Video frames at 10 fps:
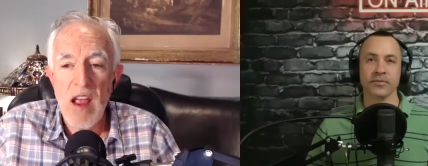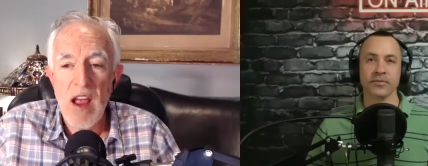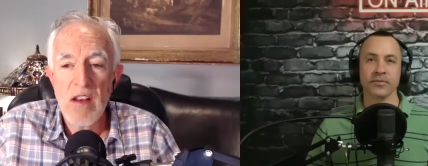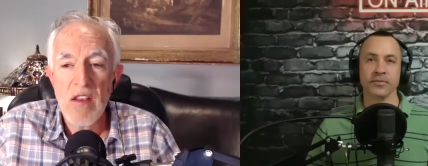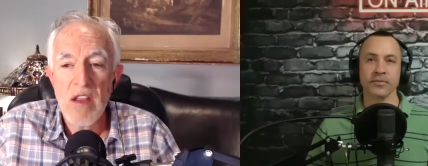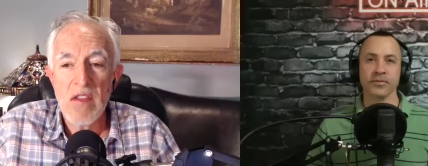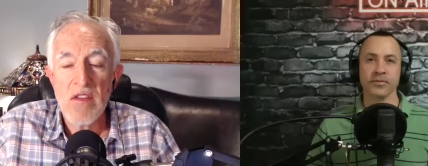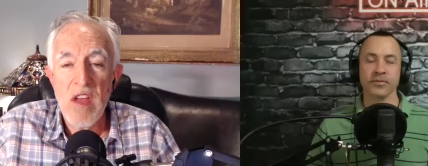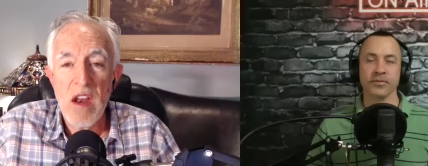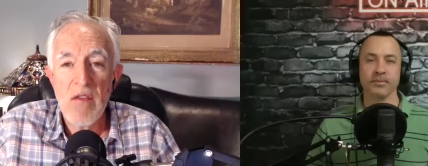Speaker 1: And
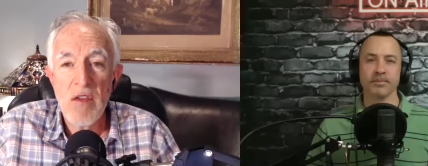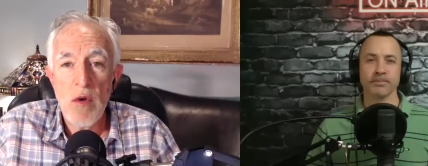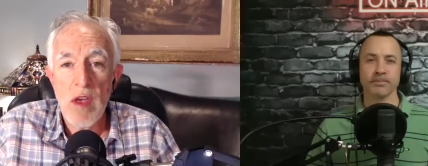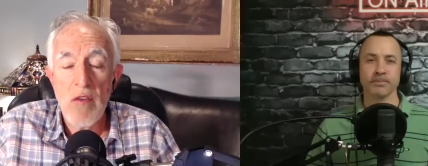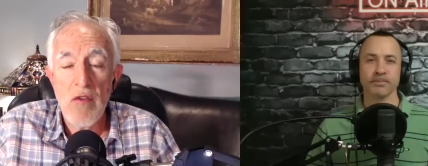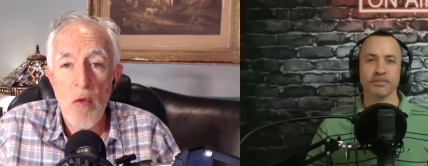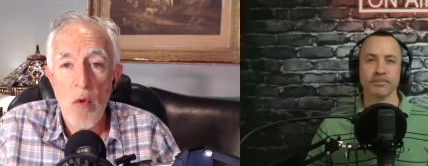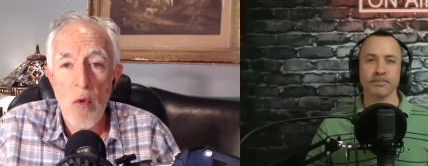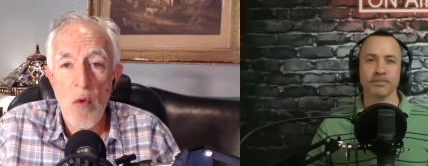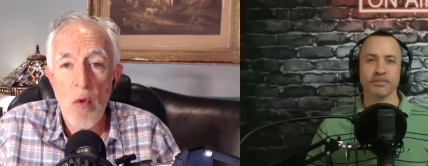instead of doing a
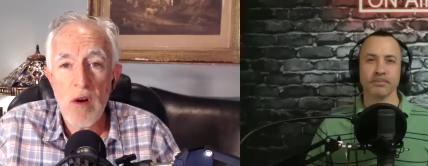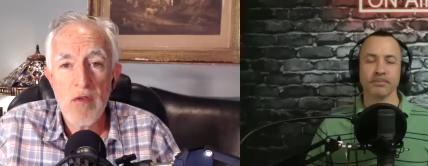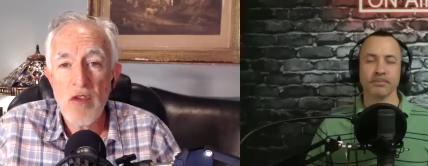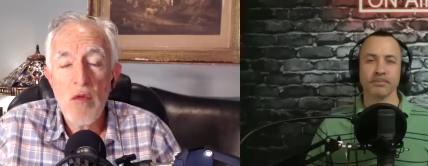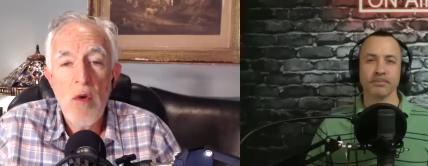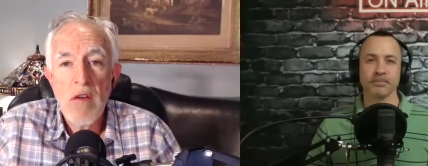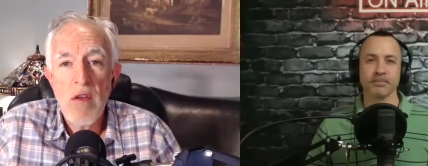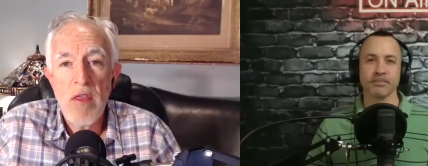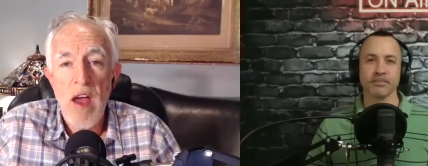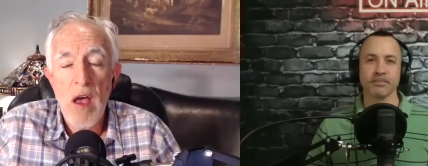four-year, two
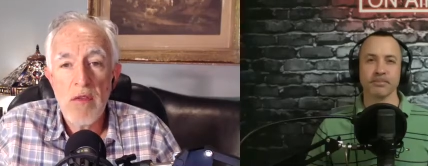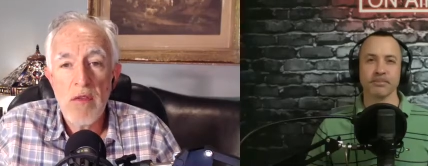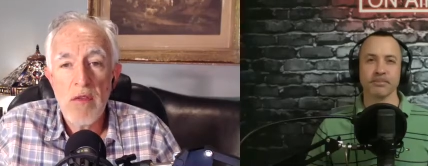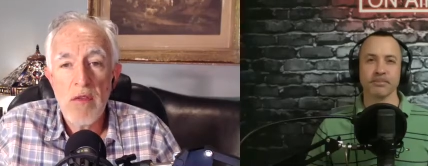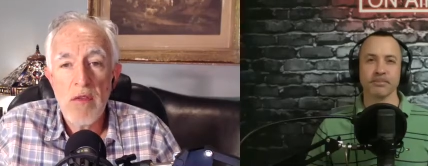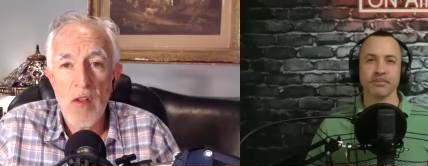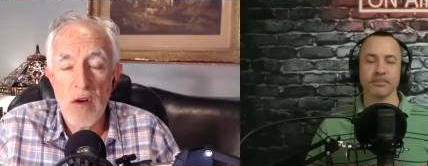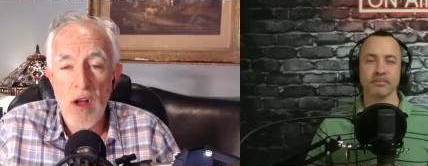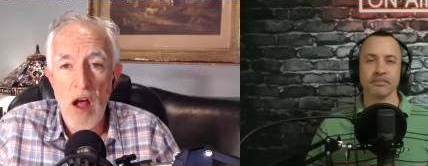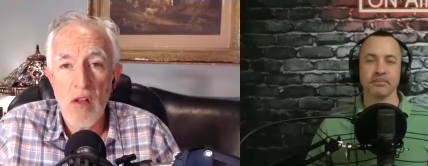hundred thousand dollar
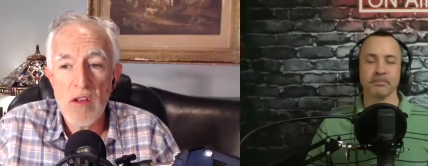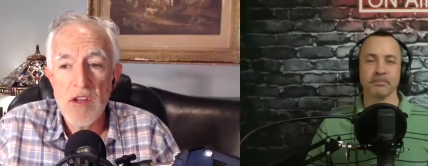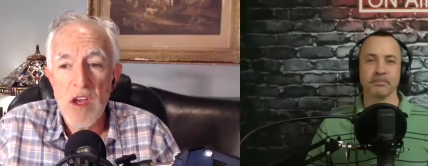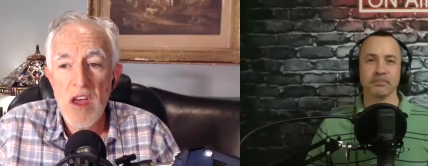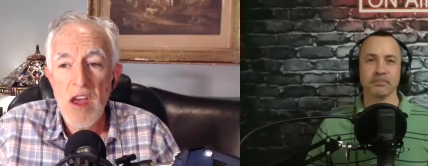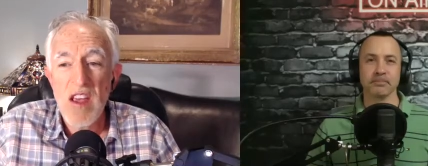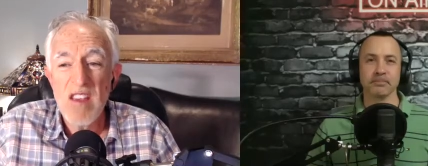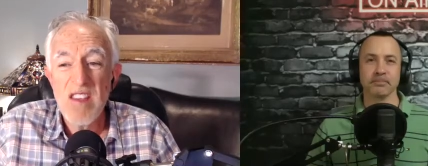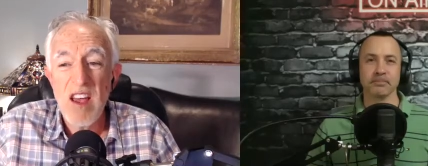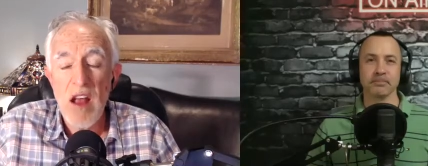college, he
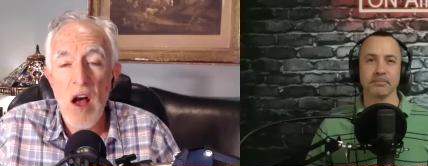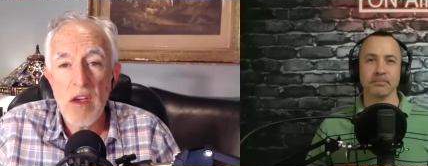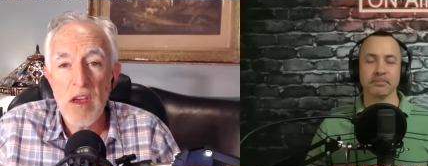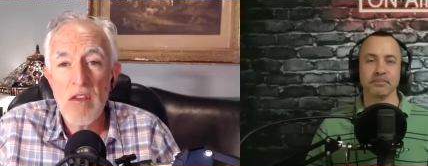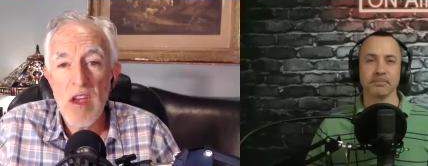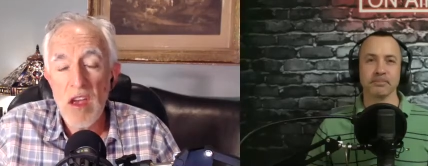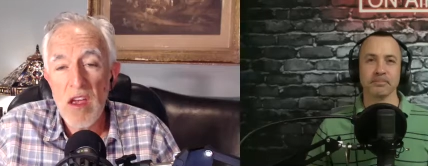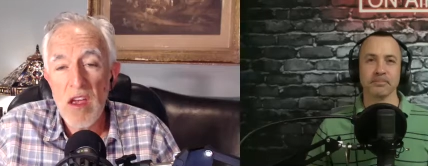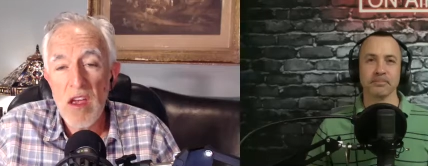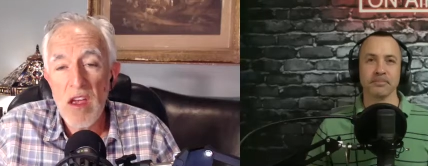said, I'll give you a
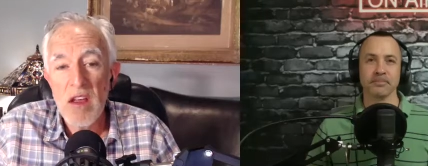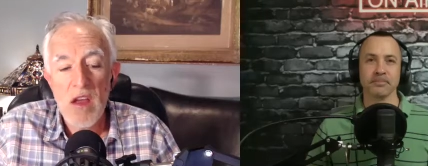hint.